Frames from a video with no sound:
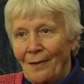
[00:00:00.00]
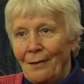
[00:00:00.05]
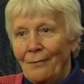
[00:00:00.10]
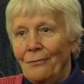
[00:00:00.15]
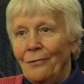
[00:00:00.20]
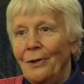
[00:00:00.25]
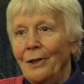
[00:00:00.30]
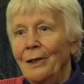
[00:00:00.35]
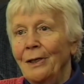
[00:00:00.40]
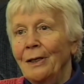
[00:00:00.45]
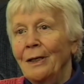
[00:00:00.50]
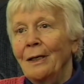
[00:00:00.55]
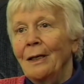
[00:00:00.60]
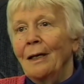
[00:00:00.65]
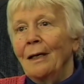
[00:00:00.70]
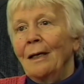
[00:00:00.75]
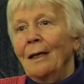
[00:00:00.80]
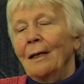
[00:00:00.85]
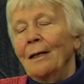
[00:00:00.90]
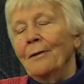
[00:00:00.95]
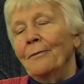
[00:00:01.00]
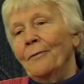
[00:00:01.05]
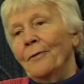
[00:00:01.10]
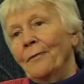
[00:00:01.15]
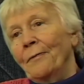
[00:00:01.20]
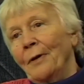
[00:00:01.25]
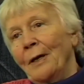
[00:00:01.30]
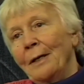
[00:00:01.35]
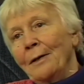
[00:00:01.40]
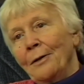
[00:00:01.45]
Flee it. And we
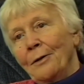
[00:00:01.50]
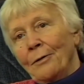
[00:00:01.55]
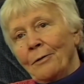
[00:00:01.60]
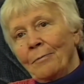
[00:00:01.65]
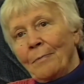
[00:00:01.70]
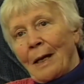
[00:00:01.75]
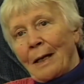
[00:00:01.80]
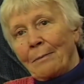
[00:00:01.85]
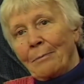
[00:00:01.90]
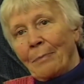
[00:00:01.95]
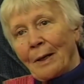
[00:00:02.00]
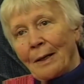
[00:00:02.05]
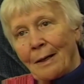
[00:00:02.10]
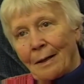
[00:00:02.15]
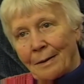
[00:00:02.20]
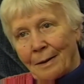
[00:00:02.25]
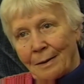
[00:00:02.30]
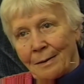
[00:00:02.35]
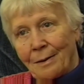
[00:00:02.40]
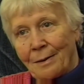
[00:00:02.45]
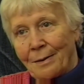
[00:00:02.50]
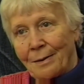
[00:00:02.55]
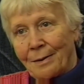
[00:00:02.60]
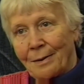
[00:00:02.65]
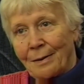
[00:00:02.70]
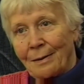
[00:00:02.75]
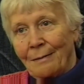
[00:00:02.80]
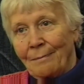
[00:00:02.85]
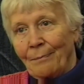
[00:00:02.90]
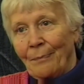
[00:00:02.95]
went to my
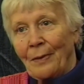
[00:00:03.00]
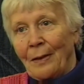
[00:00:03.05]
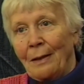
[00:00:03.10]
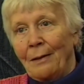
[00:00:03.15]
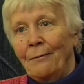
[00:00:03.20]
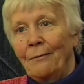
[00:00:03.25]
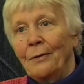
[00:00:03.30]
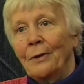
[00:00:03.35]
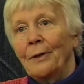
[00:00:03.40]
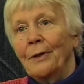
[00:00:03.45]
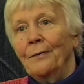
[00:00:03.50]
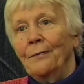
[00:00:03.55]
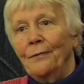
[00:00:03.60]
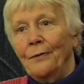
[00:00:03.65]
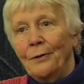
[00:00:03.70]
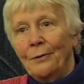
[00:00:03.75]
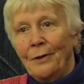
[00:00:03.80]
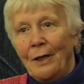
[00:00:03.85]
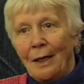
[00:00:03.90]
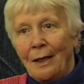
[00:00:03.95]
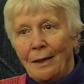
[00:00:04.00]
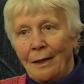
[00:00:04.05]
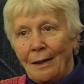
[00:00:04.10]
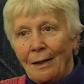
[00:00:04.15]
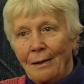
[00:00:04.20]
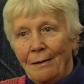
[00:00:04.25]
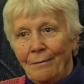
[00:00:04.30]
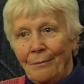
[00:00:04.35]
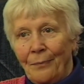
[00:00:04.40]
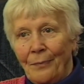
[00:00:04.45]
brother's, and we lived
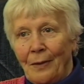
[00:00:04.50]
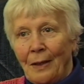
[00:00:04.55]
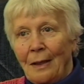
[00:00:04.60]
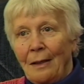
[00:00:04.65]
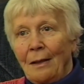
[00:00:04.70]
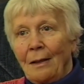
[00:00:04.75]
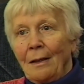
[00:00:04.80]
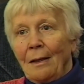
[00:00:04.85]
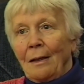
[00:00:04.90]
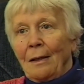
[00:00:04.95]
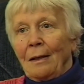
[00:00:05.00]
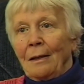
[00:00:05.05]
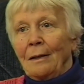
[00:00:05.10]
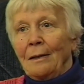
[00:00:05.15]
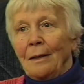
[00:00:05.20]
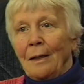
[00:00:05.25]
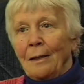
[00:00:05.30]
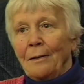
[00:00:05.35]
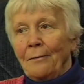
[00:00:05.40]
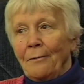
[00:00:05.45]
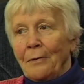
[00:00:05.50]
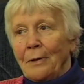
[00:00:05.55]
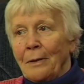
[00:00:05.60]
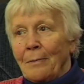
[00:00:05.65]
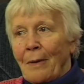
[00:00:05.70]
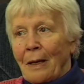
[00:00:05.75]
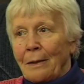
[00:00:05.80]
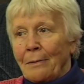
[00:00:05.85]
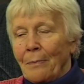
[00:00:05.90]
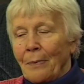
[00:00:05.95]
together. And then when
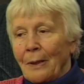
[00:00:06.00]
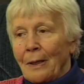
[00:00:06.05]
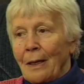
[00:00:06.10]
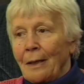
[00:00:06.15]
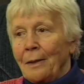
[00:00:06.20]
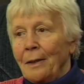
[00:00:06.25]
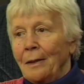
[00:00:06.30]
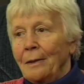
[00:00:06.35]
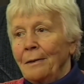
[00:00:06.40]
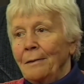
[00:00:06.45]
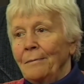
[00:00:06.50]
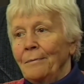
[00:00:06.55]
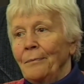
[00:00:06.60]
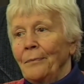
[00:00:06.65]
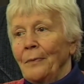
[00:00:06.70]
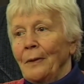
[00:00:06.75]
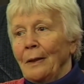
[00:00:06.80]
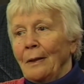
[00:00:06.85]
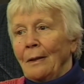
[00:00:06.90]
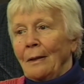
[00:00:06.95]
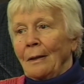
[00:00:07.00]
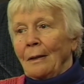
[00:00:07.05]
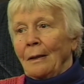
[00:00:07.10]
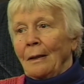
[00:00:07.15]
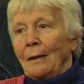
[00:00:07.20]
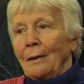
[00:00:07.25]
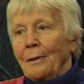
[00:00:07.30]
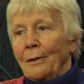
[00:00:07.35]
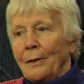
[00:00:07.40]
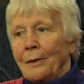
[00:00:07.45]
my brother
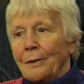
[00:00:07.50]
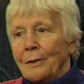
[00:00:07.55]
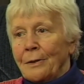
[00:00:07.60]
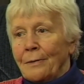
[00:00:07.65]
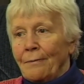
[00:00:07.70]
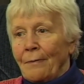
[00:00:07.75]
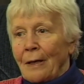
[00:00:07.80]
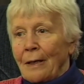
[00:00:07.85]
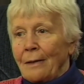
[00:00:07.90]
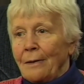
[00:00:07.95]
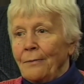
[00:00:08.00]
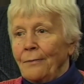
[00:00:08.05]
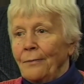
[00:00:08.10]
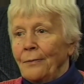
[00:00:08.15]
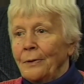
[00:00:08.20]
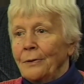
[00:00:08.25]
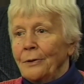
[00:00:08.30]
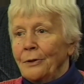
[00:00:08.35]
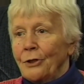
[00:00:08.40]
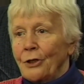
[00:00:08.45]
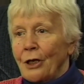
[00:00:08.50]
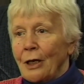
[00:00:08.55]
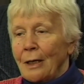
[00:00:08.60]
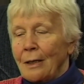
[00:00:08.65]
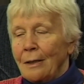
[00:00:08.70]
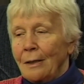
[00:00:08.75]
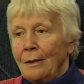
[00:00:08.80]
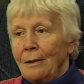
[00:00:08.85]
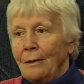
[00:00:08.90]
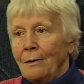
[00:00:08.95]
and his wife and
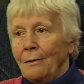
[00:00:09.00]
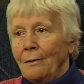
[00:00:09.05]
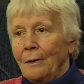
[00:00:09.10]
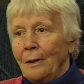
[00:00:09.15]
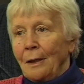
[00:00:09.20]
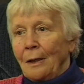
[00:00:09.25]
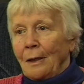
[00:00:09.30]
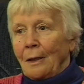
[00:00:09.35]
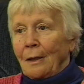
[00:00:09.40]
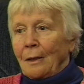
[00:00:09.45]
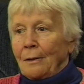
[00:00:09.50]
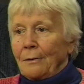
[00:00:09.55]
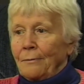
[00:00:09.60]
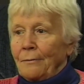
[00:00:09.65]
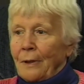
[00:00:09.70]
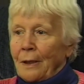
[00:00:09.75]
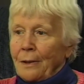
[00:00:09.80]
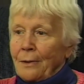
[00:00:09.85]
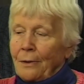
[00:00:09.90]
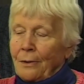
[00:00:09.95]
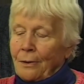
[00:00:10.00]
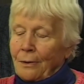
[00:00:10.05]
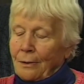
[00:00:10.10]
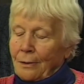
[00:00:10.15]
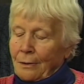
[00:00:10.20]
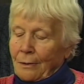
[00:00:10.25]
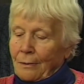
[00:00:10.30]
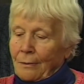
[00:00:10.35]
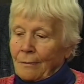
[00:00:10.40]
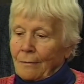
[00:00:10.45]
child went
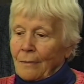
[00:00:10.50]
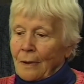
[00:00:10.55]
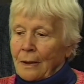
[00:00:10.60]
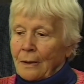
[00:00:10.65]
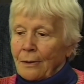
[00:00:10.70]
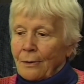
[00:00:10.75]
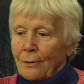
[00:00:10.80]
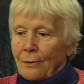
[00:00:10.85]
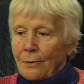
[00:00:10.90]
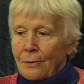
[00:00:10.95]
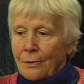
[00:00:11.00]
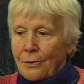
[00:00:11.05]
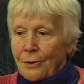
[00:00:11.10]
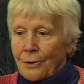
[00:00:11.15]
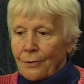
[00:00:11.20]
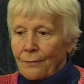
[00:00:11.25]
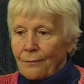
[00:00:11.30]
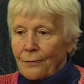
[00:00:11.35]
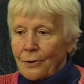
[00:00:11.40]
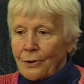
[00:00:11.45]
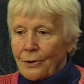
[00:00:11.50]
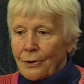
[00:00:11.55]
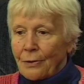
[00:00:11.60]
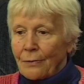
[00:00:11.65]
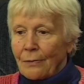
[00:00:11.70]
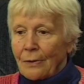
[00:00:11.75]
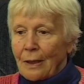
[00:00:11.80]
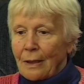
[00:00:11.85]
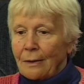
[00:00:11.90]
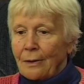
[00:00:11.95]
across the
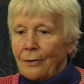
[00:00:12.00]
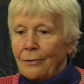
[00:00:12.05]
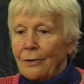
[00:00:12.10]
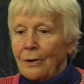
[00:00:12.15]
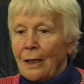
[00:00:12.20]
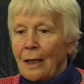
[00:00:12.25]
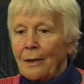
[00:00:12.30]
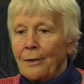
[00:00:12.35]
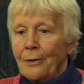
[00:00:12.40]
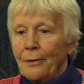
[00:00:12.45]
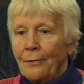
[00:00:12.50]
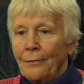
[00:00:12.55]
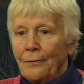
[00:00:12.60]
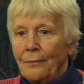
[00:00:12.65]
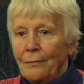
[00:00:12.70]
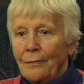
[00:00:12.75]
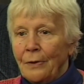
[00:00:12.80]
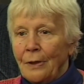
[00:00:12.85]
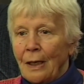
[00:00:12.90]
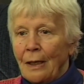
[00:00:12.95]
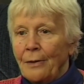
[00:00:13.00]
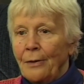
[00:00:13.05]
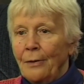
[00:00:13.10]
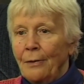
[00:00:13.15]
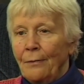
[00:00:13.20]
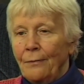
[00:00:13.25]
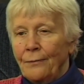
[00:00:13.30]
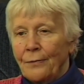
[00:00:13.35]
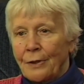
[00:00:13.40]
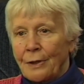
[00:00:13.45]
Vistula to
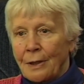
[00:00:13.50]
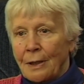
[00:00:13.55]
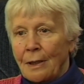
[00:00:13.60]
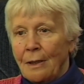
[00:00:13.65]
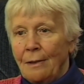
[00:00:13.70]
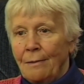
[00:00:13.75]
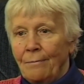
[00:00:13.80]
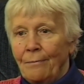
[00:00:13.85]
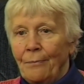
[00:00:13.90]
Janovce,